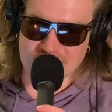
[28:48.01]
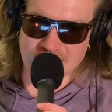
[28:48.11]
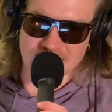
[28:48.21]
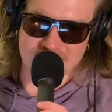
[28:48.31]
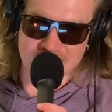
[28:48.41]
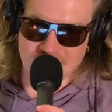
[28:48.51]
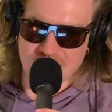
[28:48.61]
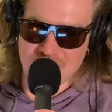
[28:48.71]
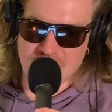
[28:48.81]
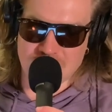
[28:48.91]
less
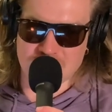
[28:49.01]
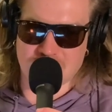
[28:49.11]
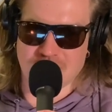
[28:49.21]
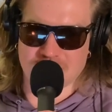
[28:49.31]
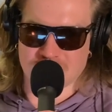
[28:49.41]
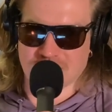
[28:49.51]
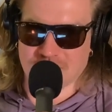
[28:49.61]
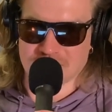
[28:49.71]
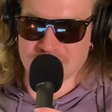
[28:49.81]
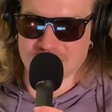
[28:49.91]

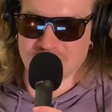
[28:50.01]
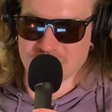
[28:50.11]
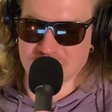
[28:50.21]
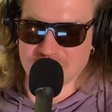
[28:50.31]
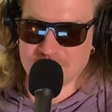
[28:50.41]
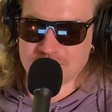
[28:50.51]
monocrops of food